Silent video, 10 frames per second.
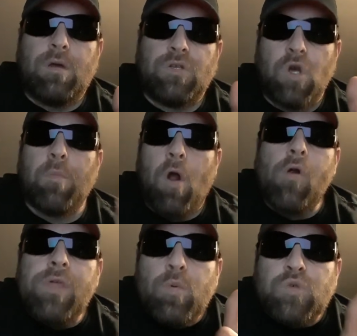Joe
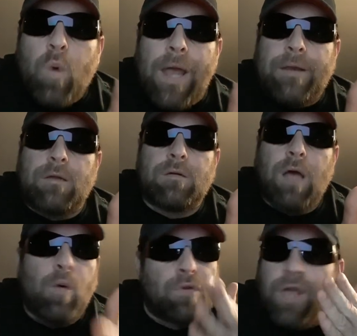McCarthy was right.
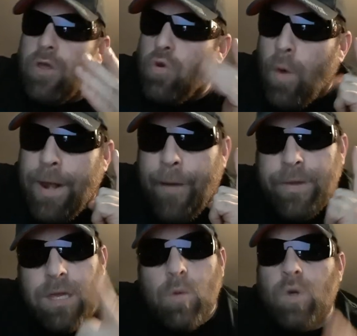I will tell you right now,
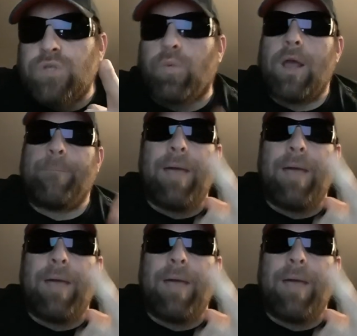he was right.